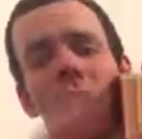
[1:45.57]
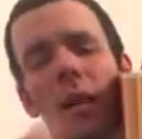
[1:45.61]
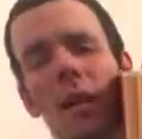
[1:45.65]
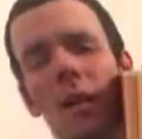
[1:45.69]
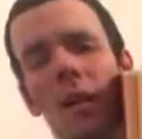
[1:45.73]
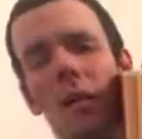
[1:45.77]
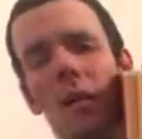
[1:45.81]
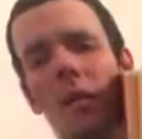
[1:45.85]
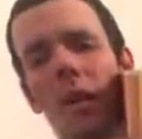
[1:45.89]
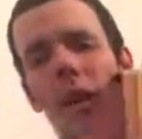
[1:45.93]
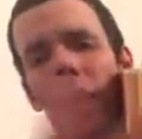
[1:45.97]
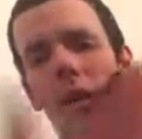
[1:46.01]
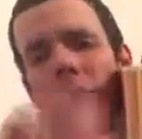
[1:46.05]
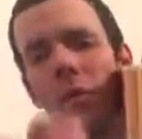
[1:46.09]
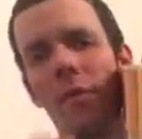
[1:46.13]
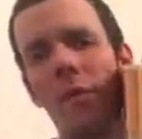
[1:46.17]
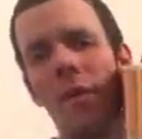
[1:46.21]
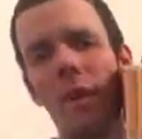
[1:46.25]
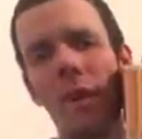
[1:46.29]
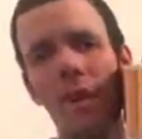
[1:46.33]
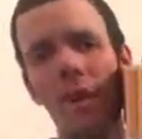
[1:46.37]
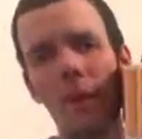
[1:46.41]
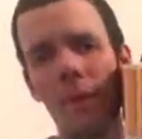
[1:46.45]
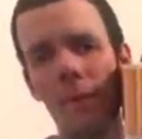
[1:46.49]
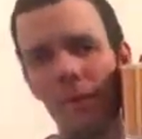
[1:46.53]
and you have
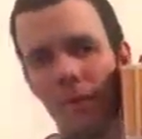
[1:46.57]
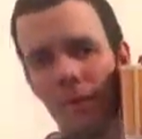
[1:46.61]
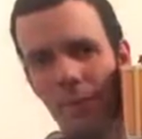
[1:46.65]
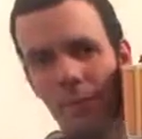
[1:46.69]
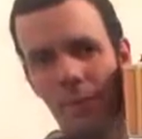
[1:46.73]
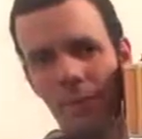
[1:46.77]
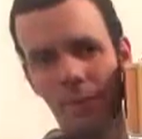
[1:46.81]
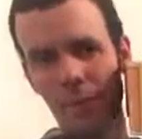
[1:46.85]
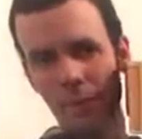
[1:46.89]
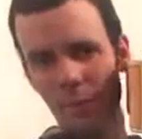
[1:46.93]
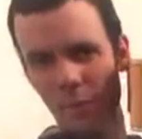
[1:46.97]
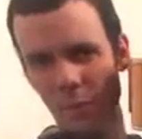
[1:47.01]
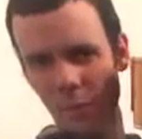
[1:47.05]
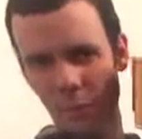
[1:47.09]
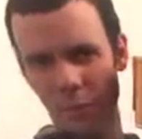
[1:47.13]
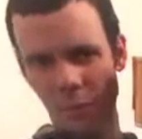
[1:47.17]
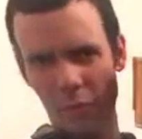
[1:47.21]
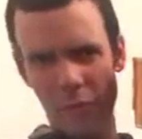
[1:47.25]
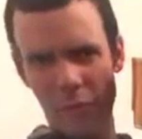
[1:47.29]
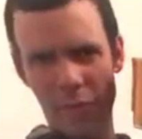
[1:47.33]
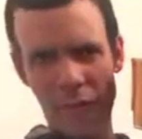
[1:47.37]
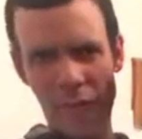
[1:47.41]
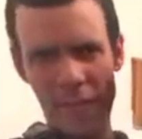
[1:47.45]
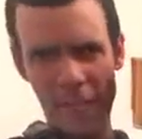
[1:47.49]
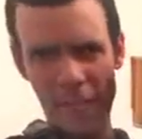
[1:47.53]
any
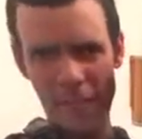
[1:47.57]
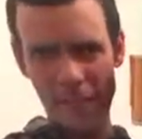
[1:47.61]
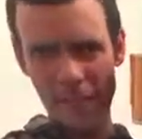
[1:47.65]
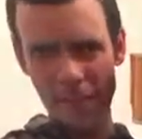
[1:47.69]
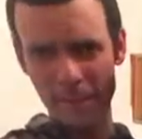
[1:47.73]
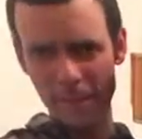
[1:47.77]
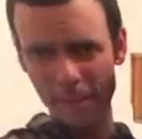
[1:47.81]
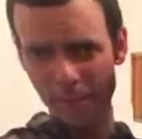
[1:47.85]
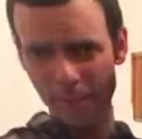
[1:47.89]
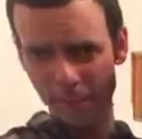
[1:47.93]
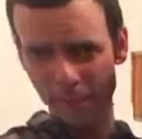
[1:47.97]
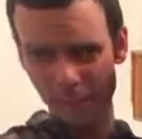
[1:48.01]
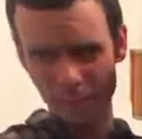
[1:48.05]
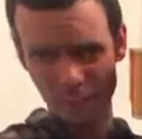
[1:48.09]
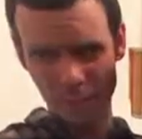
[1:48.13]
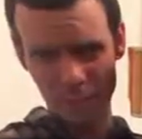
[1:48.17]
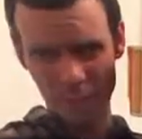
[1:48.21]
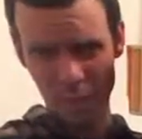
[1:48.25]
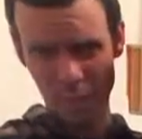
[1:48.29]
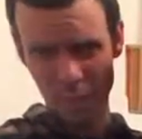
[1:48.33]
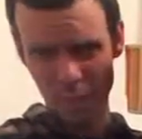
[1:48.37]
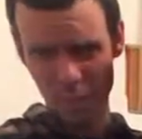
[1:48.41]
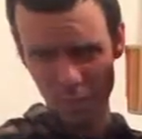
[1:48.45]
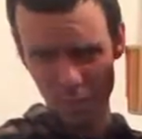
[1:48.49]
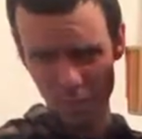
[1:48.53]
fretting
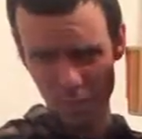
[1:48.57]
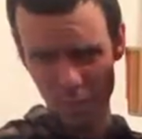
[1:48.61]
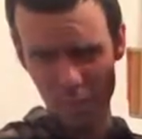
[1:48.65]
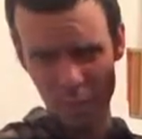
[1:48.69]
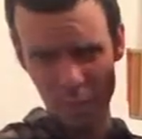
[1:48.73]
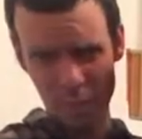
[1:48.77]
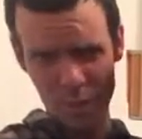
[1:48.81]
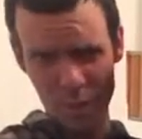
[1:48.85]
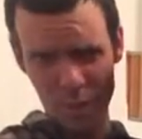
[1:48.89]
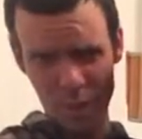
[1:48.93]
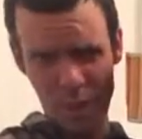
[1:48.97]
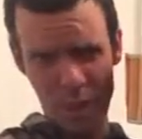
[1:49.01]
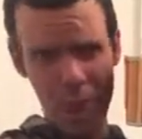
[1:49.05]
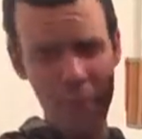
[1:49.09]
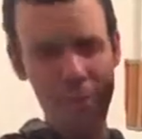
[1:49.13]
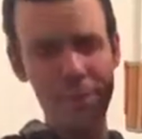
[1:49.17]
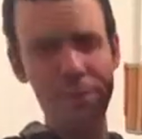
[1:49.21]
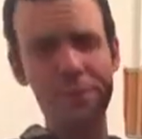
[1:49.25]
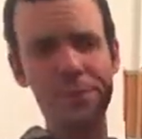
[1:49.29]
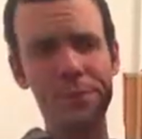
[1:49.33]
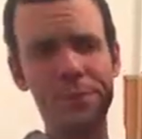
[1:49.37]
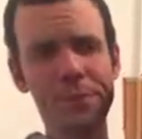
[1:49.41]
that shouldn't be there.